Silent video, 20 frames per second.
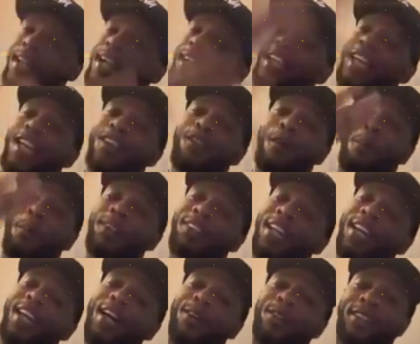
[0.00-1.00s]
I can't even
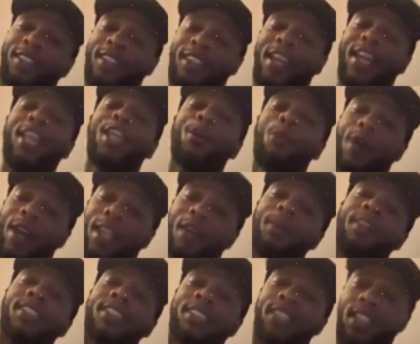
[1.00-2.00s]
put that out there. Anyway,
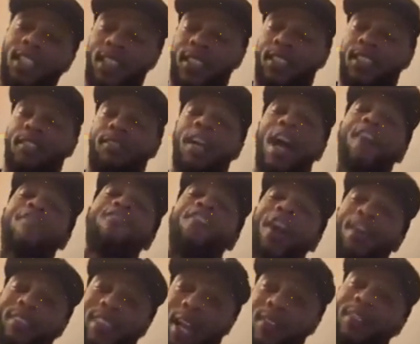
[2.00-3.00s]
let me just say this. I
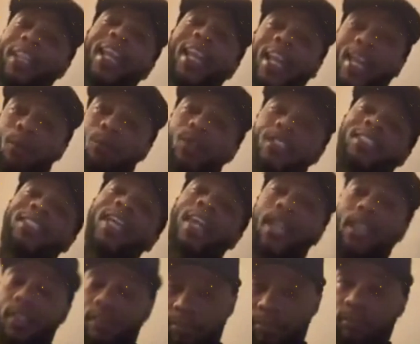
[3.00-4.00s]
found out the lane was
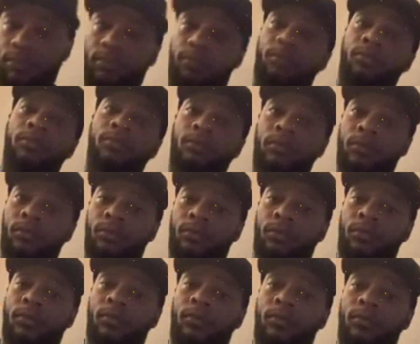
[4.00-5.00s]
there.
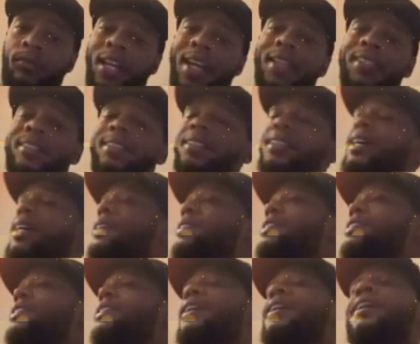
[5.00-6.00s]
I
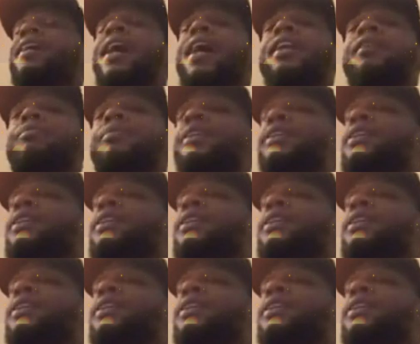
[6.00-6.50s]
said, she got to